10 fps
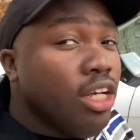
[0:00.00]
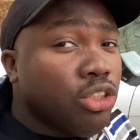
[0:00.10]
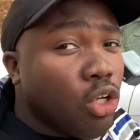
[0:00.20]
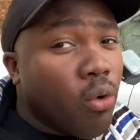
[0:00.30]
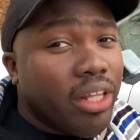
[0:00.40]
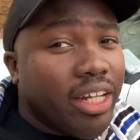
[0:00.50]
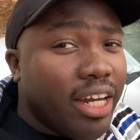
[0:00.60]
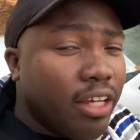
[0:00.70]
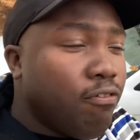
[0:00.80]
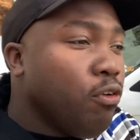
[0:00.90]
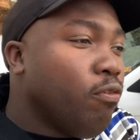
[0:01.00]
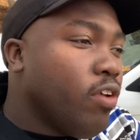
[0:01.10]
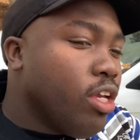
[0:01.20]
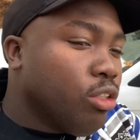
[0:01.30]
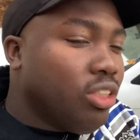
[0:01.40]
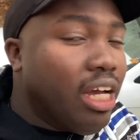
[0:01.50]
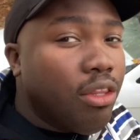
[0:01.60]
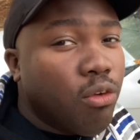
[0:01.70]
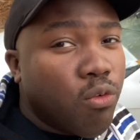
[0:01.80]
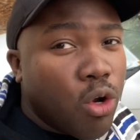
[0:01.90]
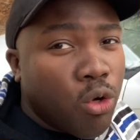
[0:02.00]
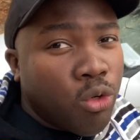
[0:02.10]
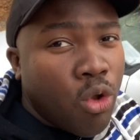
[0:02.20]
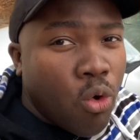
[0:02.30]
So in the next few videos down the road,